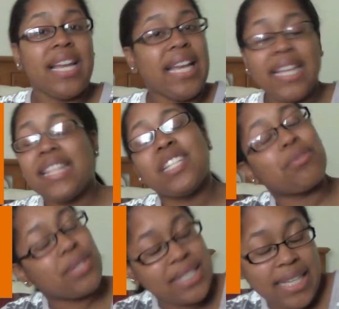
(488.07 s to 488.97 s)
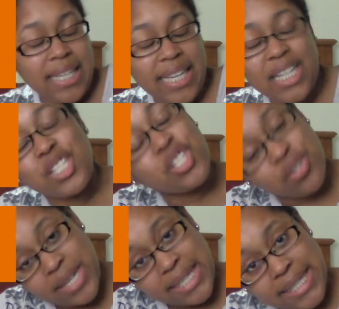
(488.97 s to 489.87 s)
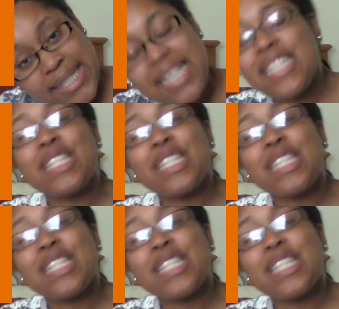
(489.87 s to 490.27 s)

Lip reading: in these reselling streets.